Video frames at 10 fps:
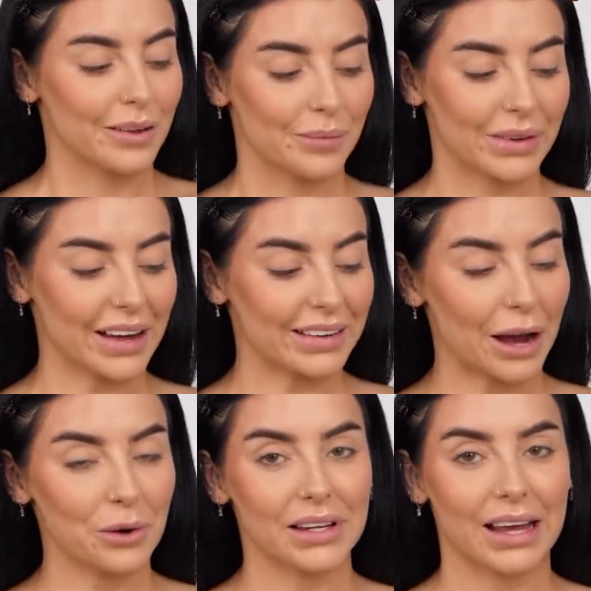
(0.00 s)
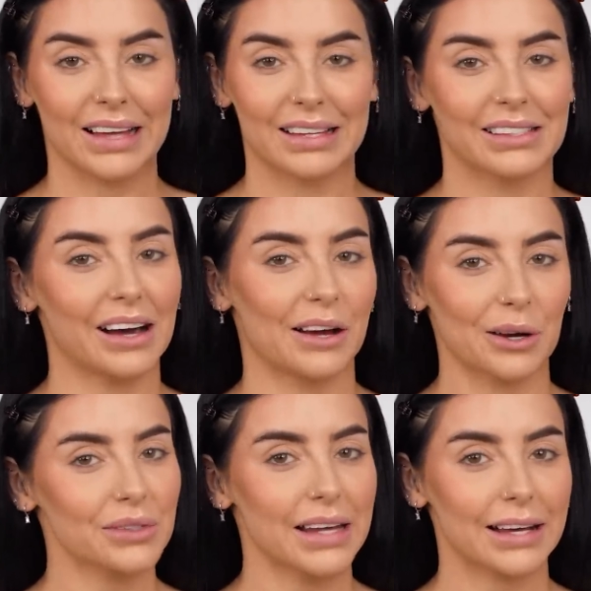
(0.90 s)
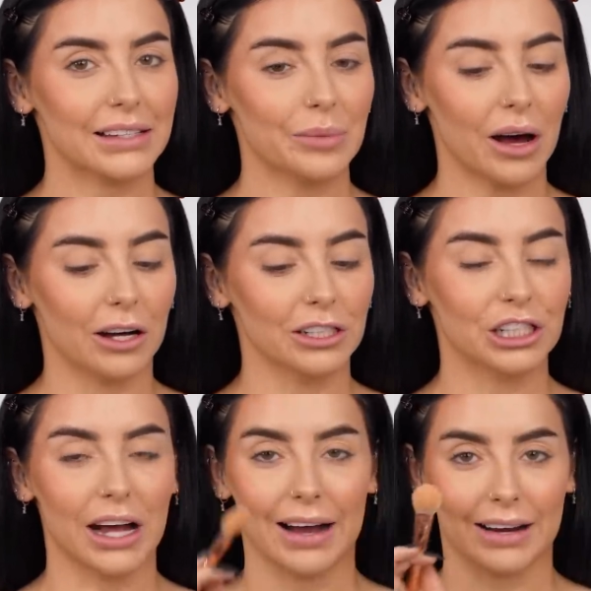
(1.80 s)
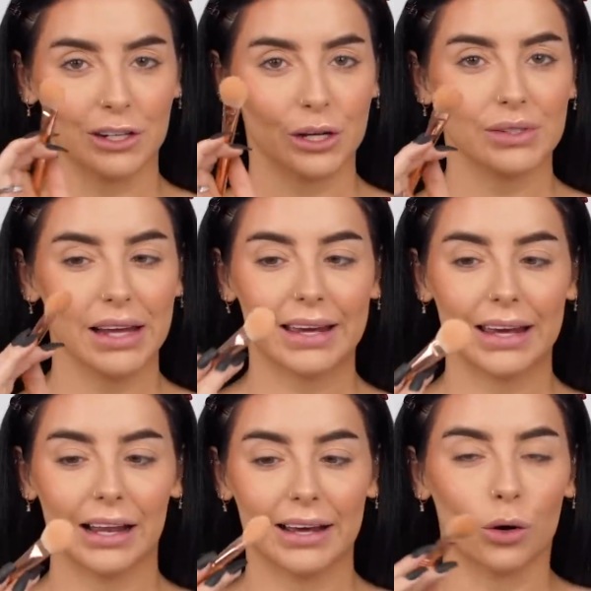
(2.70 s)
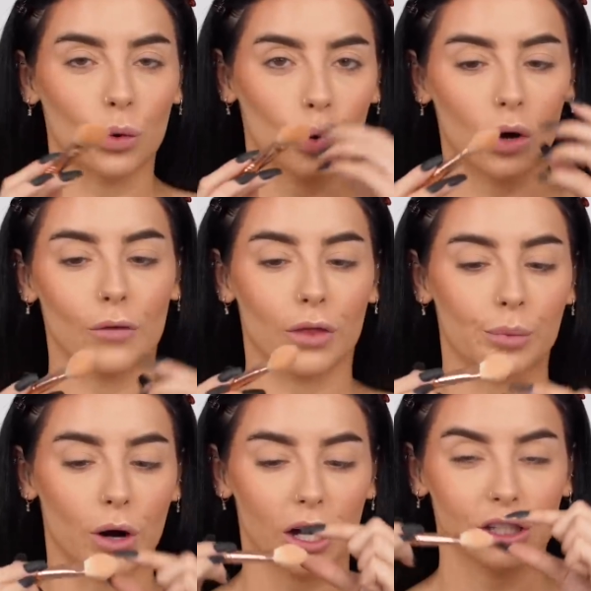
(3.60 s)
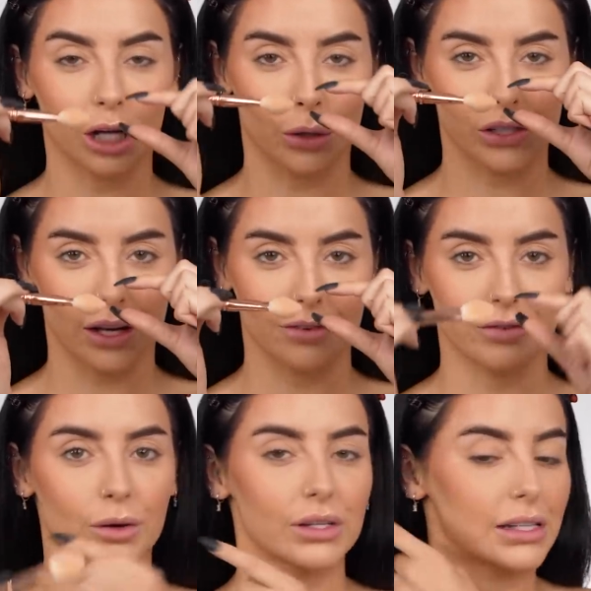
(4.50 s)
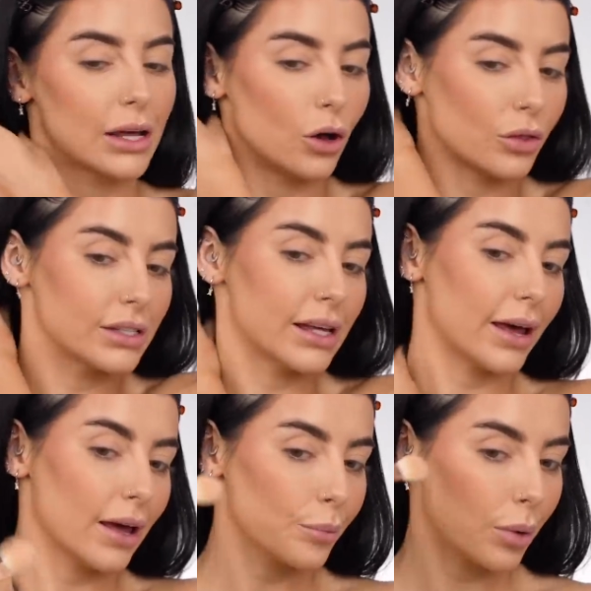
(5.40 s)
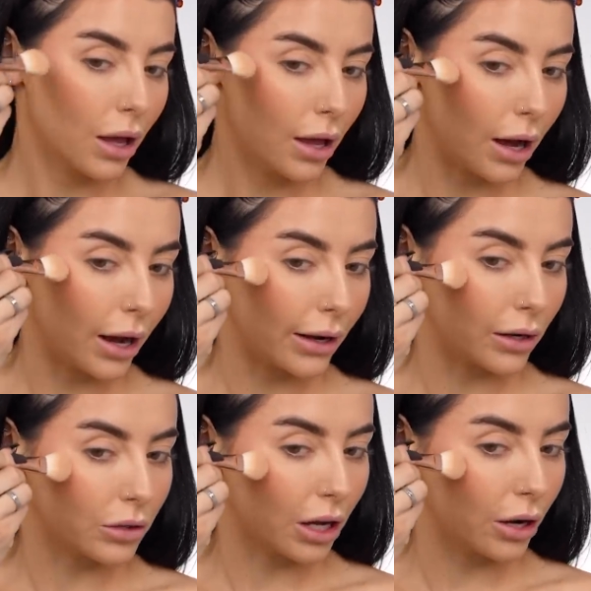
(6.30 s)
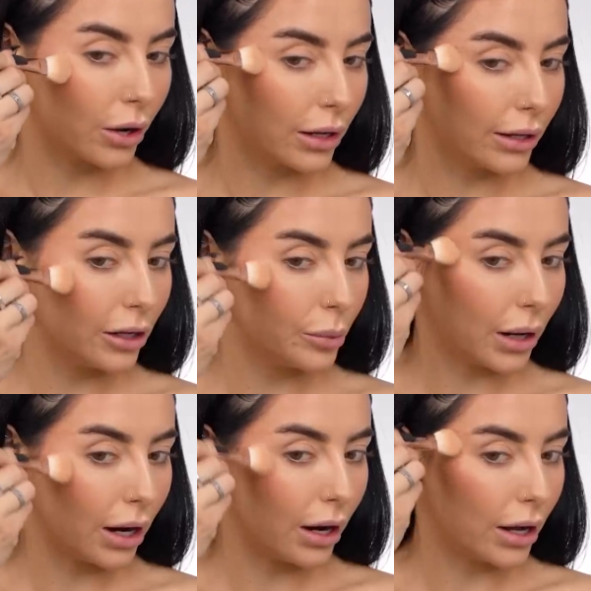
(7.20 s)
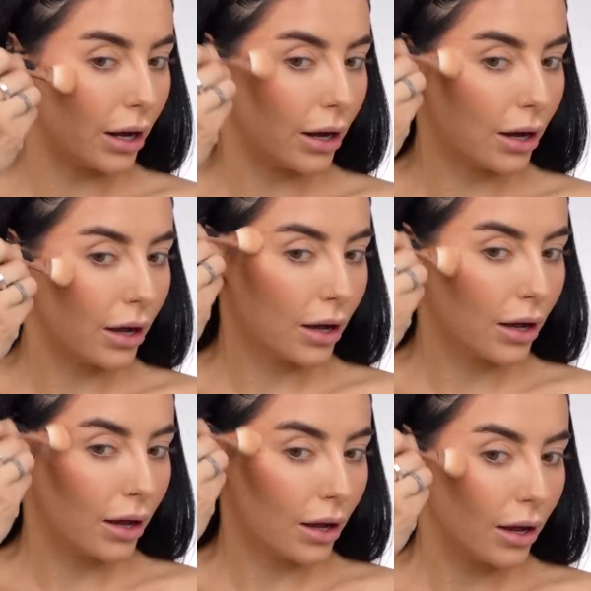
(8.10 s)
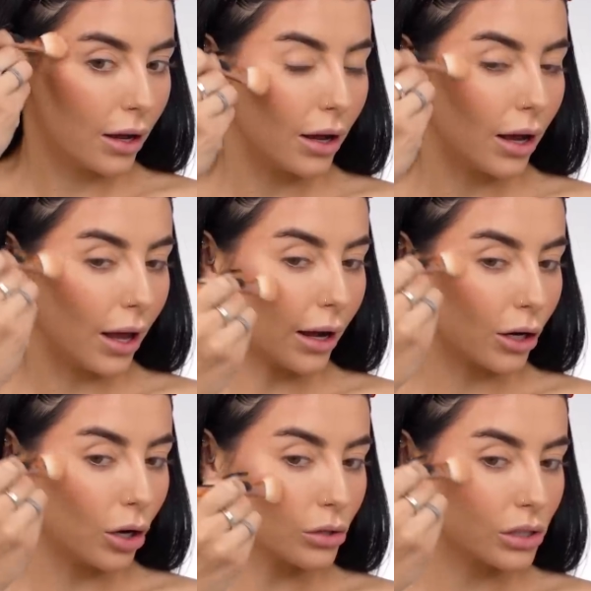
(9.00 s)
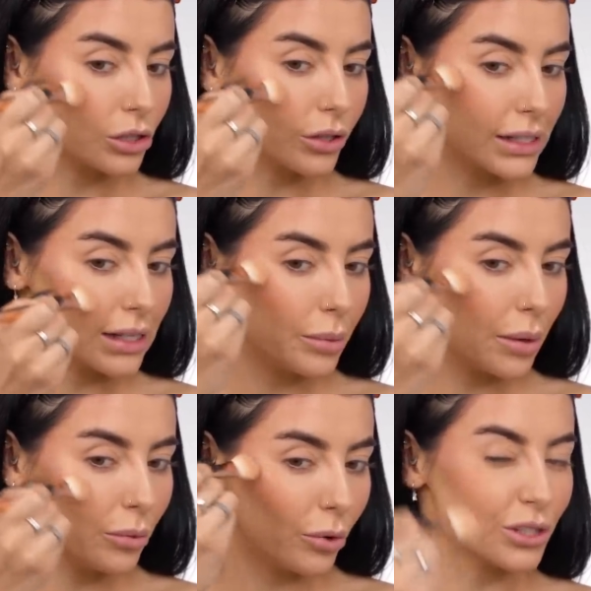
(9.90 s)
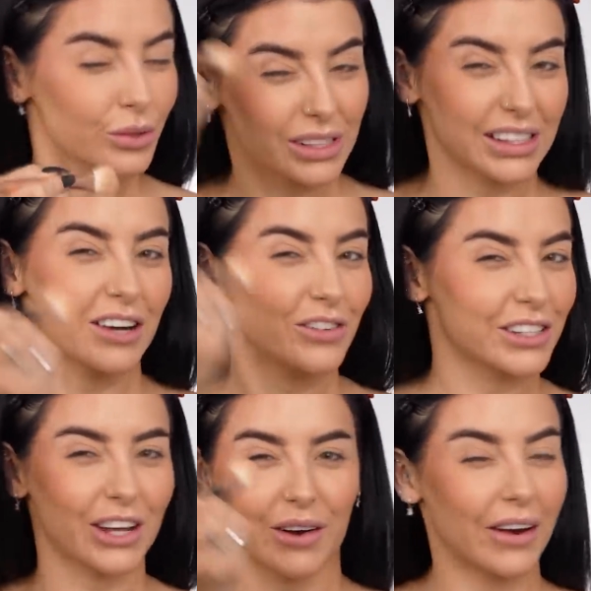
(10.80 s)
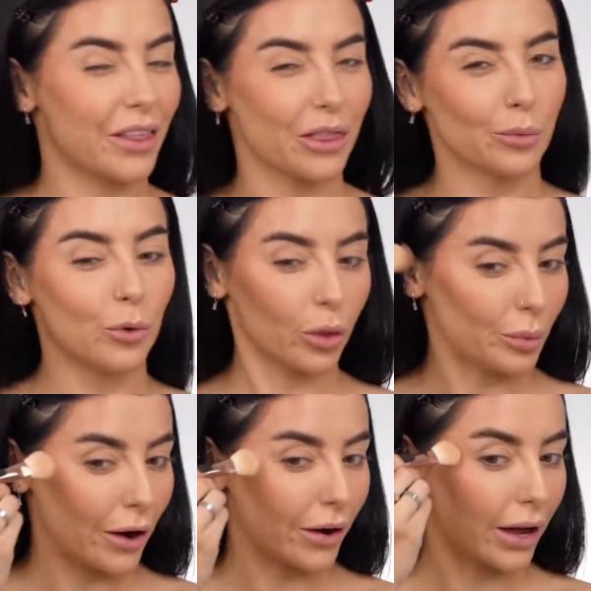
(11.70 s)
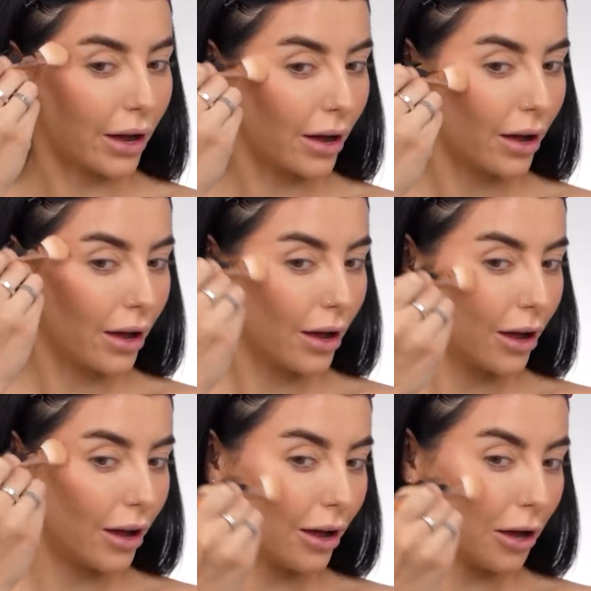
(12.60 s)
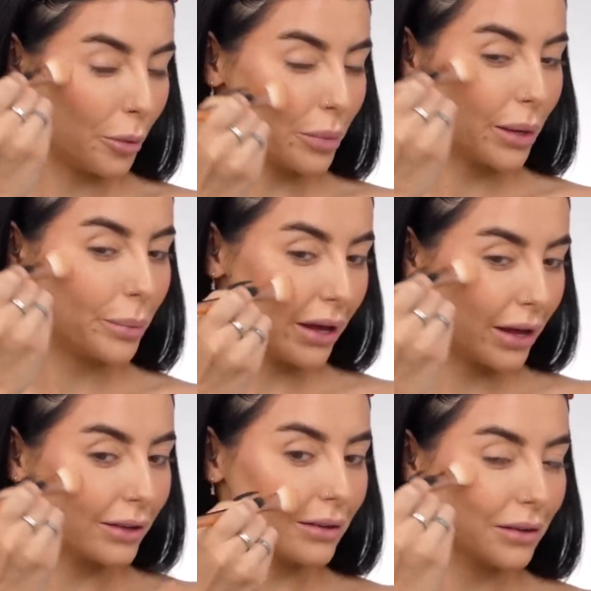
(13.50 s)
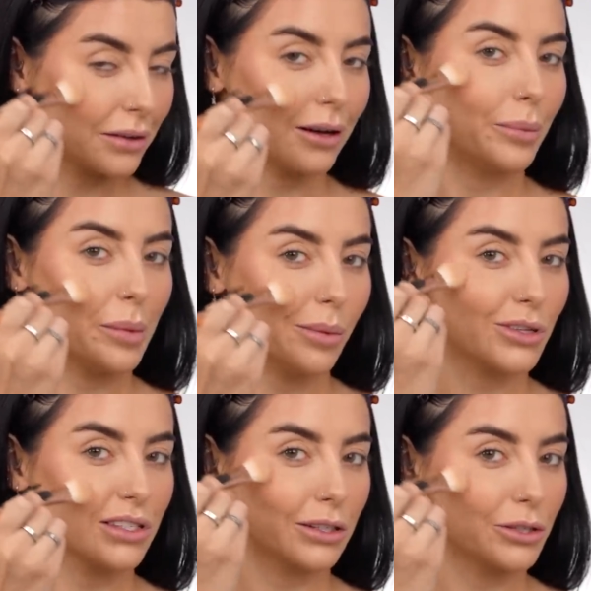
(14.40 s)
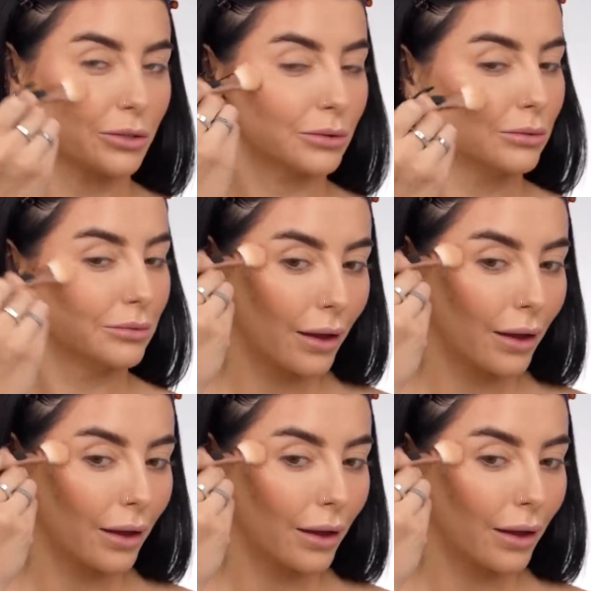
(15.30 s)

But yeah, nowadays, I don't take as much and I don't take it like all over the brush. I'll just kind of focus it on the tip and I'll go a little bit higher and concentrate it a bit more. So instead of just going the more the merrier, I'll be a bit more subtle.